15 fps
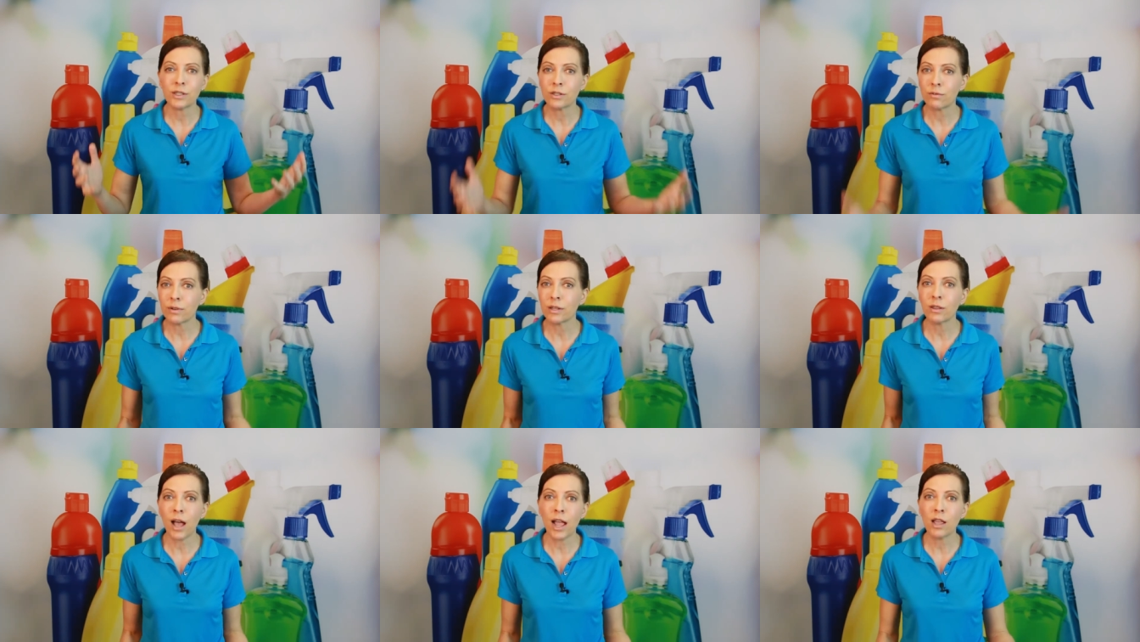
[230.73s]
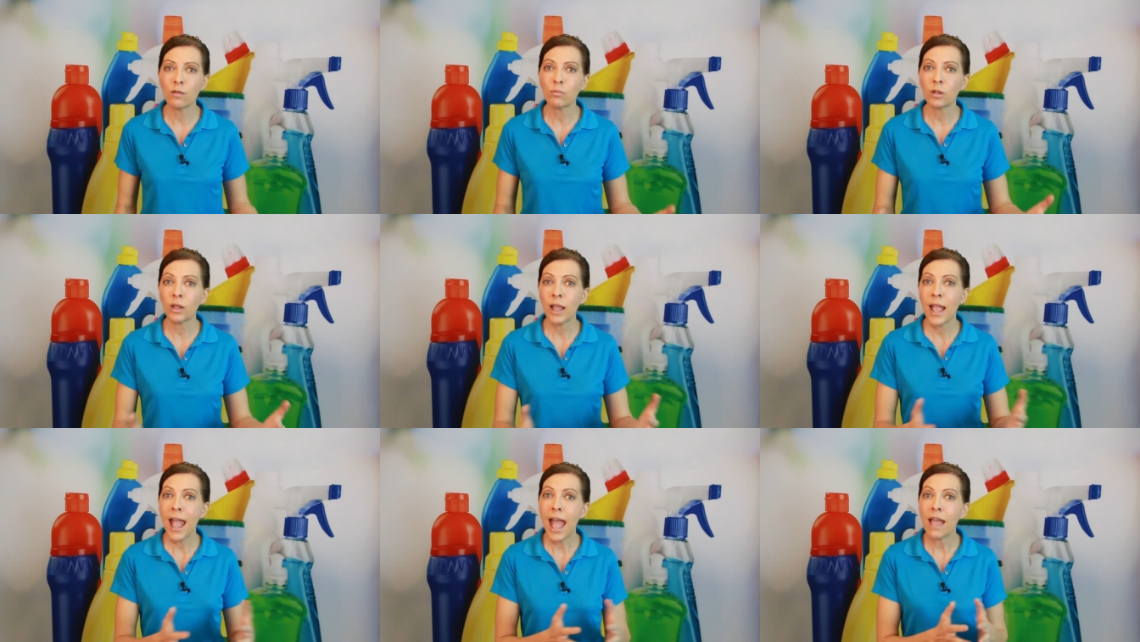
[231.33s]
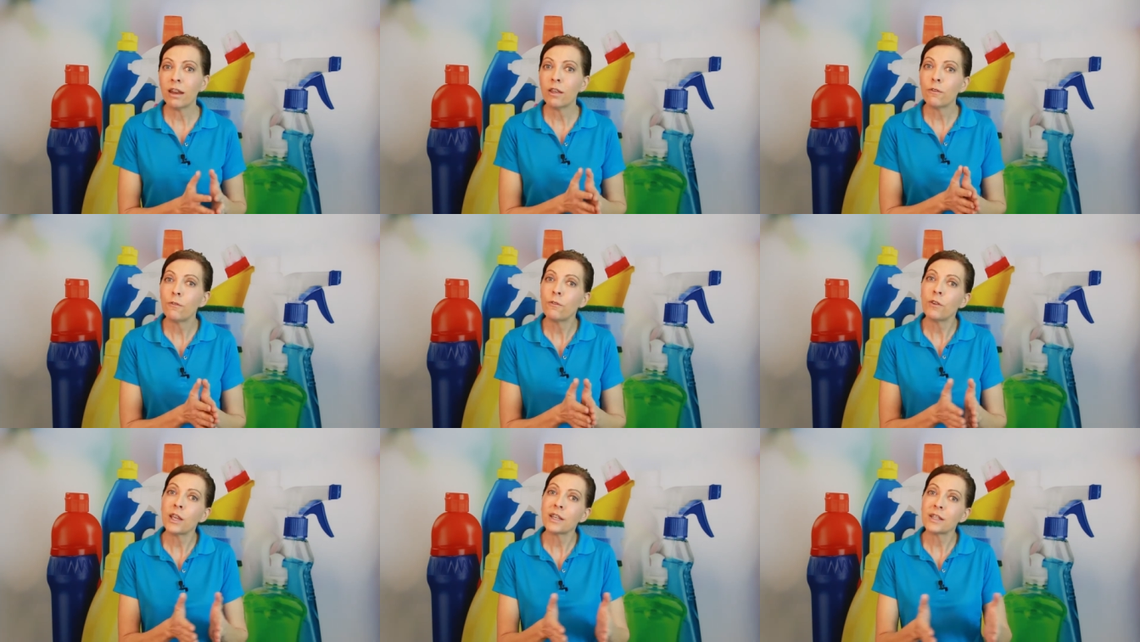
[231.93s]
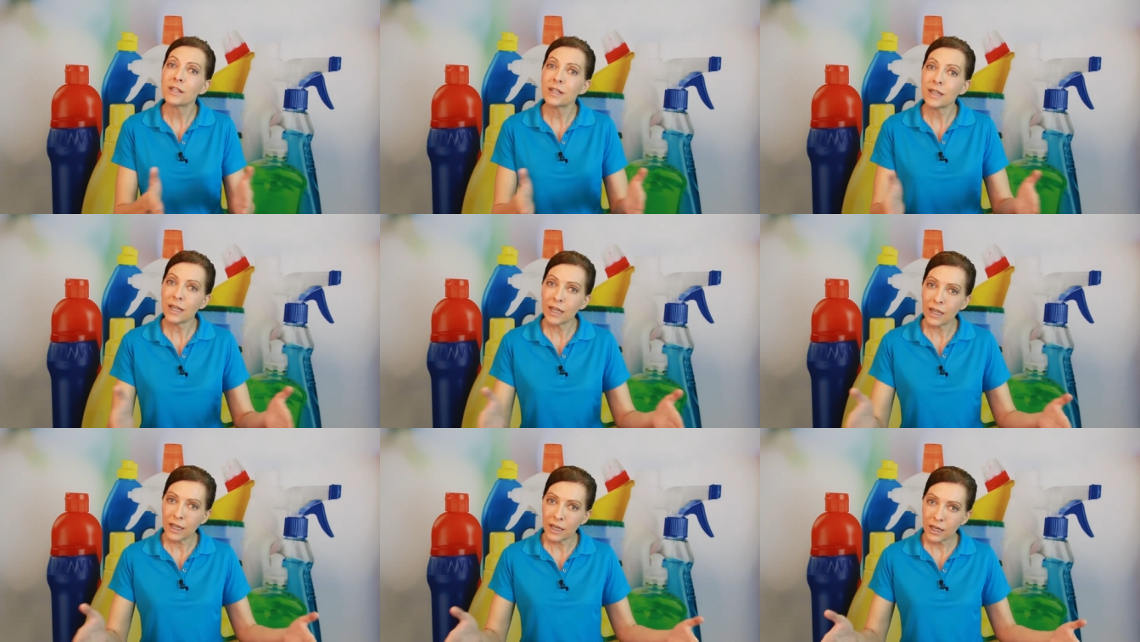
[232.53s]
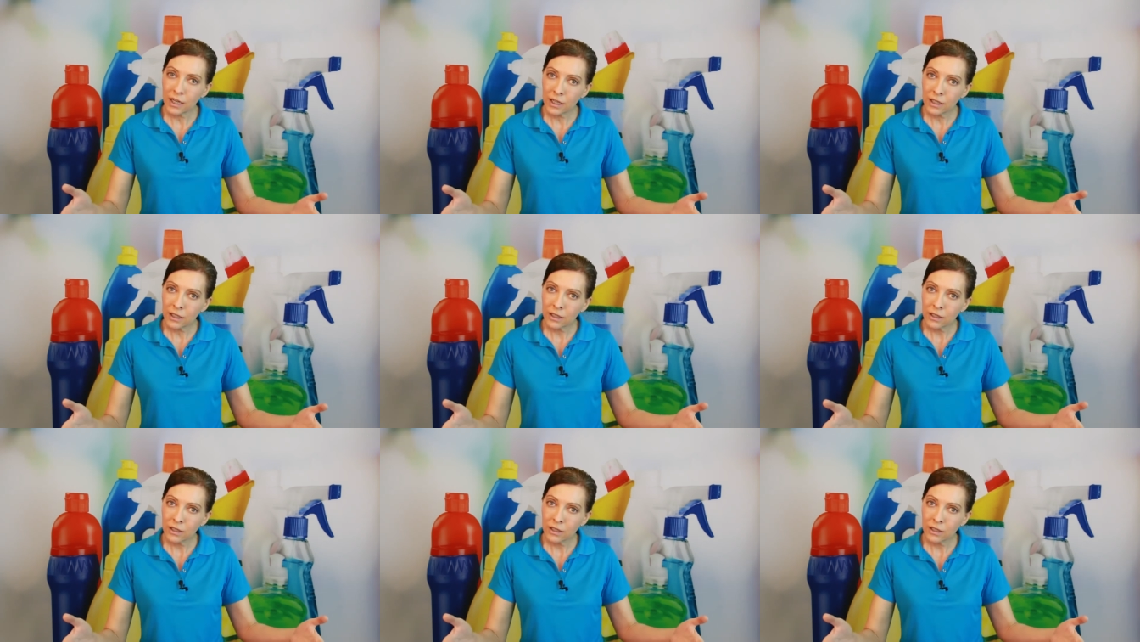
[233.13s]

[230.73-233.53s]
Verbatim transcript: It's reliable and it fits in